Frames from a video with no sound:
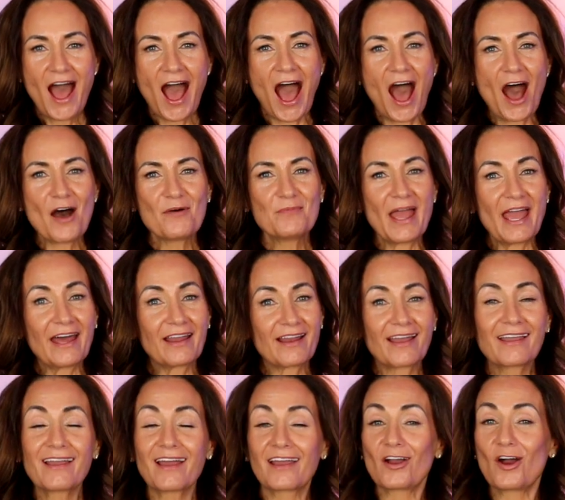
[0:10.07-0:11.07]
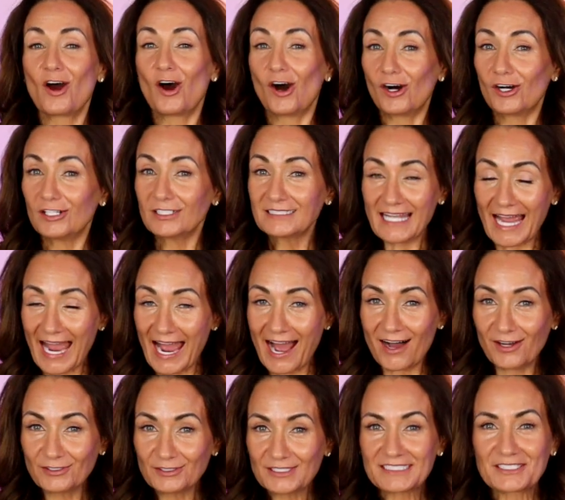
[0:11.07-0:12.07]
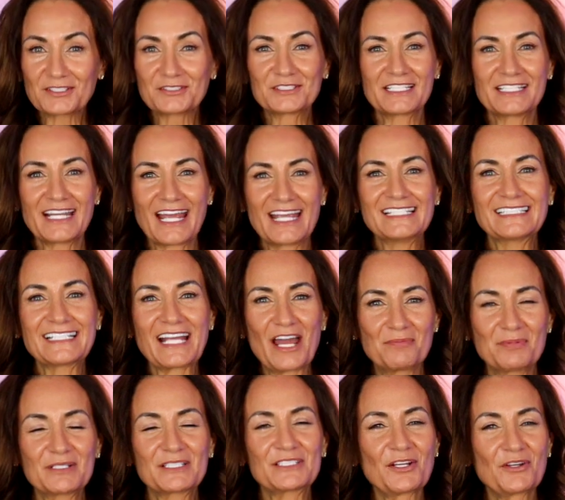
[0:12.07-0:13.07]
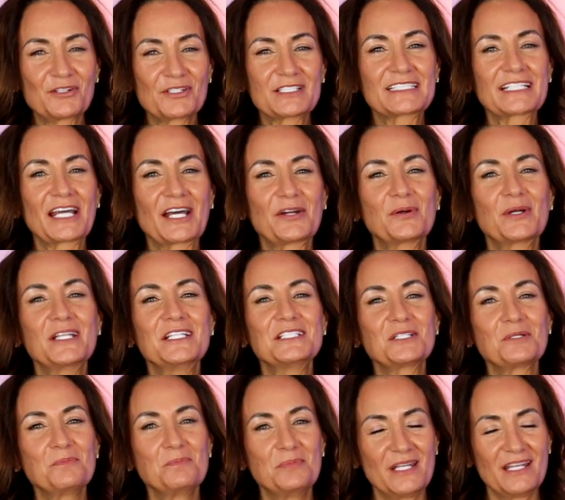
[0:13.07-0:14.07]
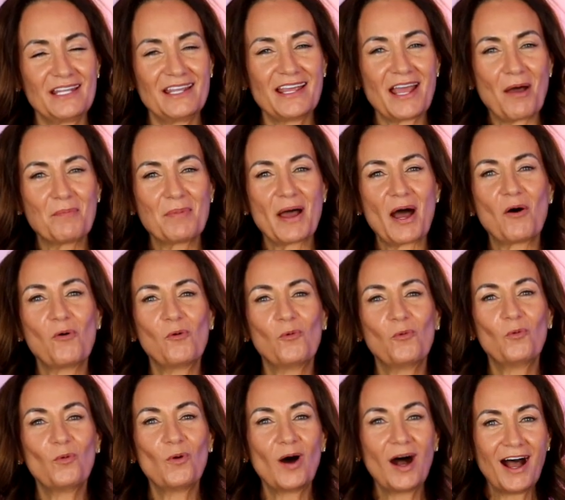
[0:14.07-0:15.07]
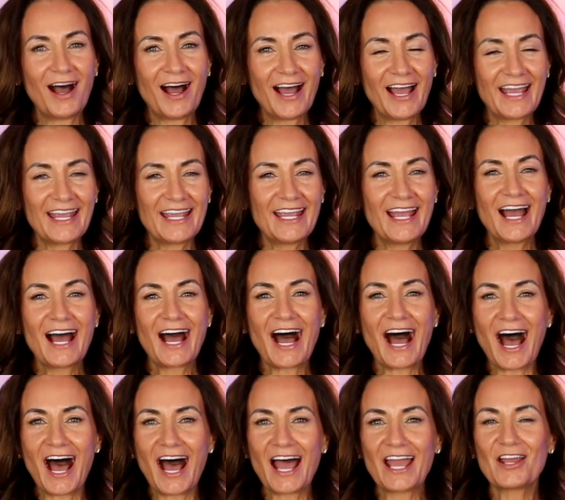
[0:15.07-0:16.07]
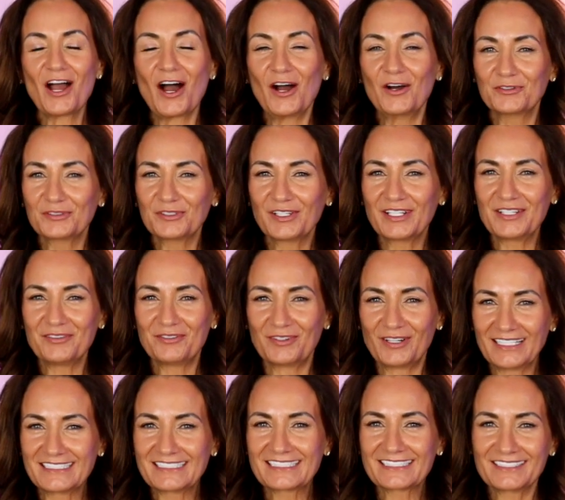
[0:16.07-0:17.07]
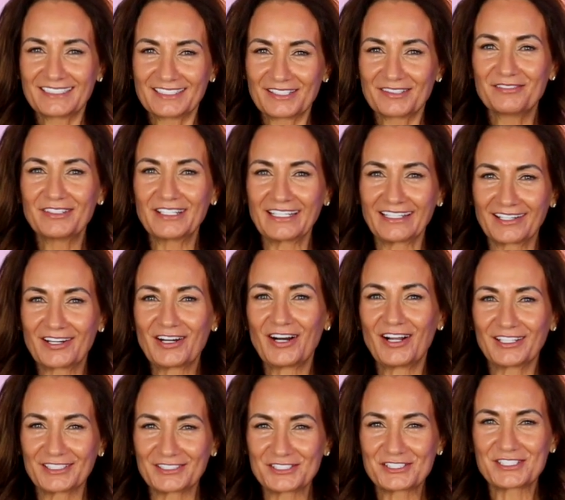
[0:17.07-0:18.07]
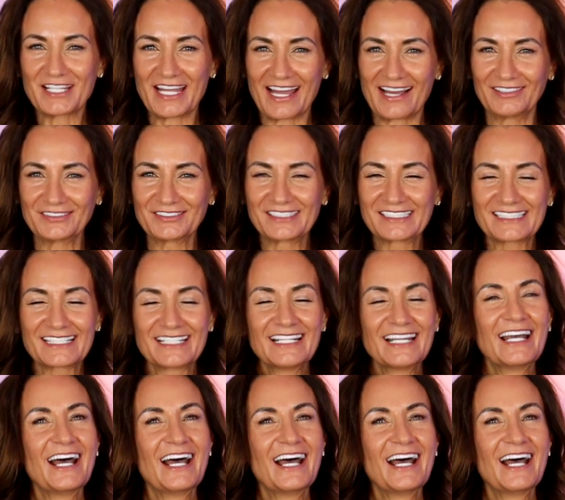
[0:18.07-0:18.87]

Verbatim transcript: Um, and I got called out. So today's episode is going to be about why I only want to live in college towns.